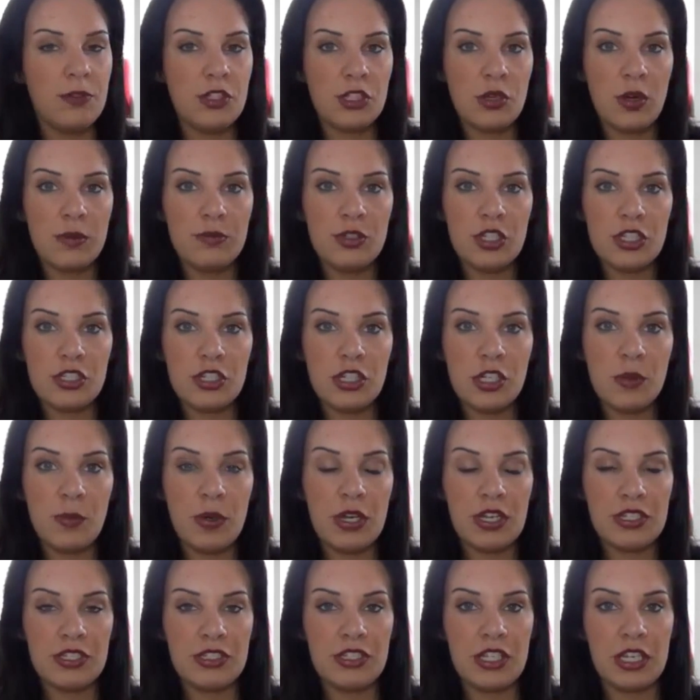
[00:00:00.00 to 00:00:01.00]
So I'm just going to
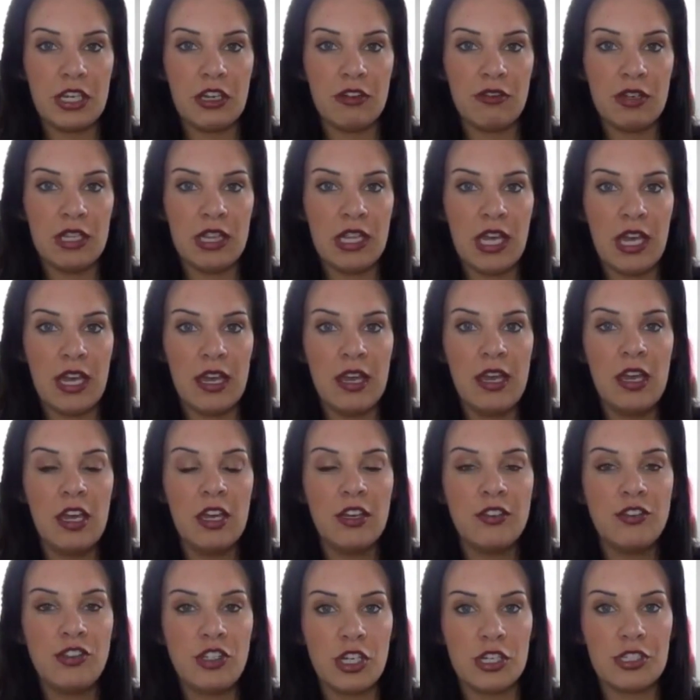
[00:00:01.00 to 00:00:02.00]
put a sticker in there
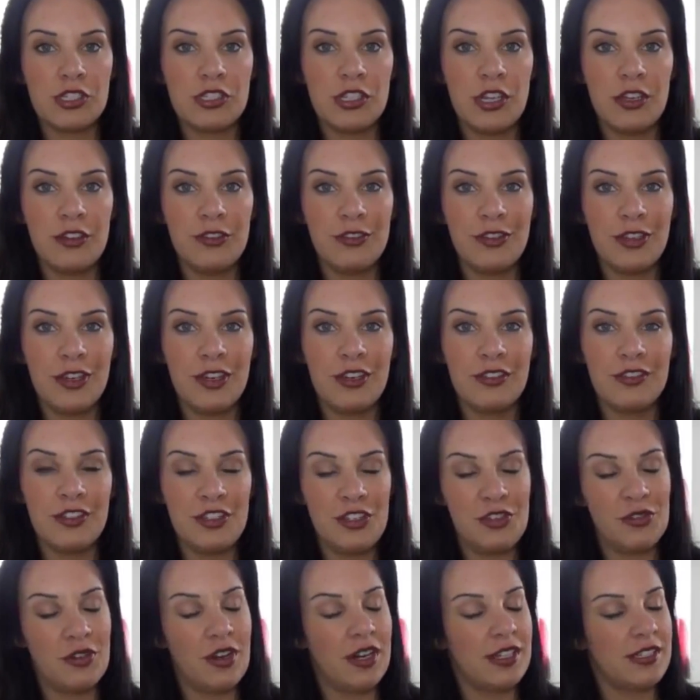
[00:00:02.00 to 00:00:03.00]
just so
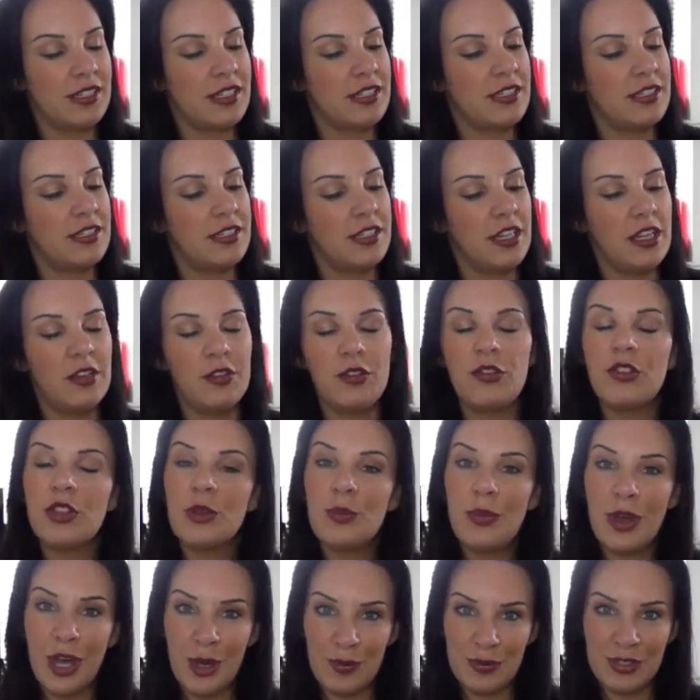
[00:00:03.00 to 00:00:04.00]
that you guys can see it for
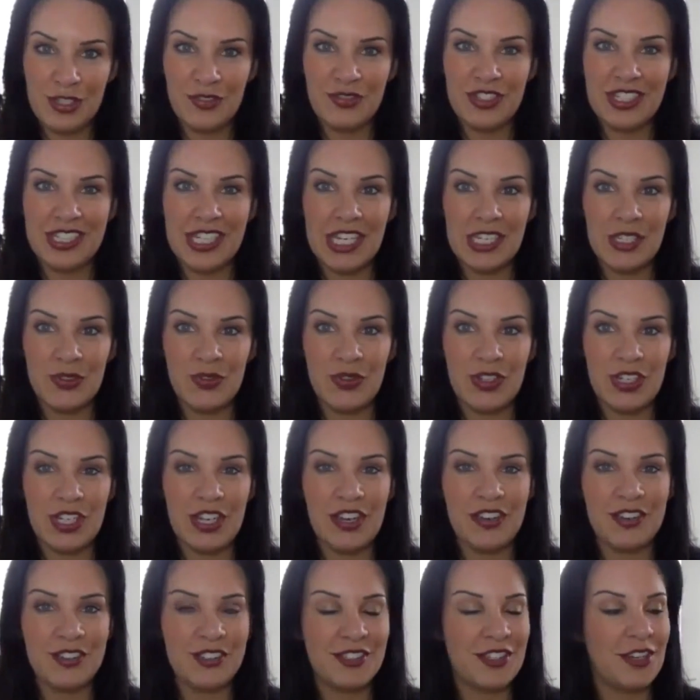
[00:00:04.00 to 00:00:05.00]
the purpose of today's
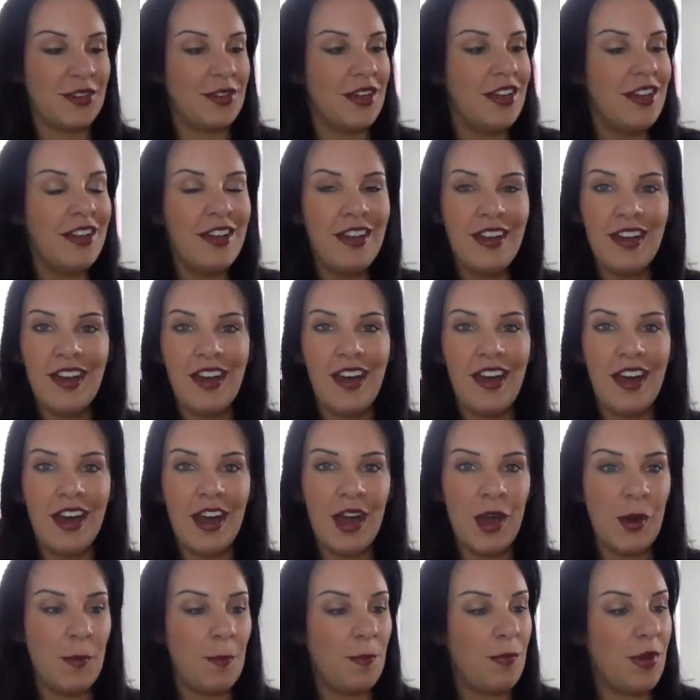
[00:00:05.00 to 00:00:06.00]
video. So
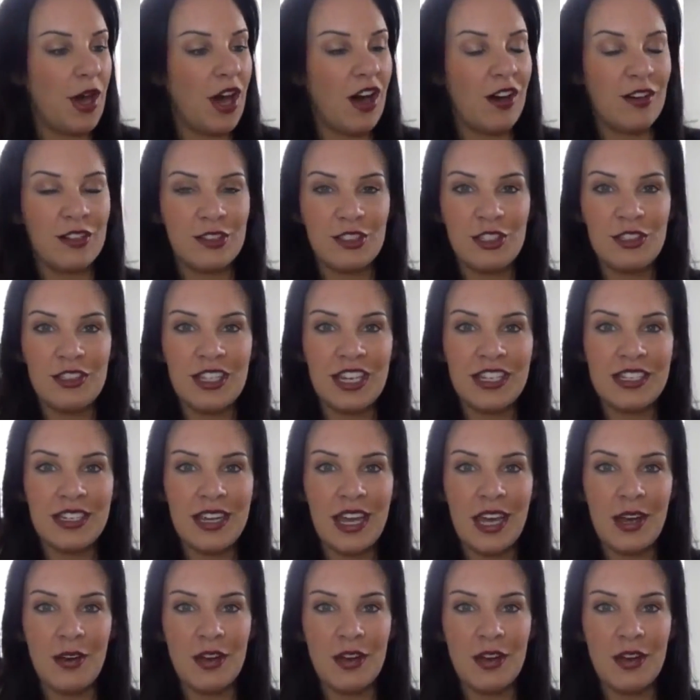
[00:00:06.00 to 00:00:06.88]
I'll do that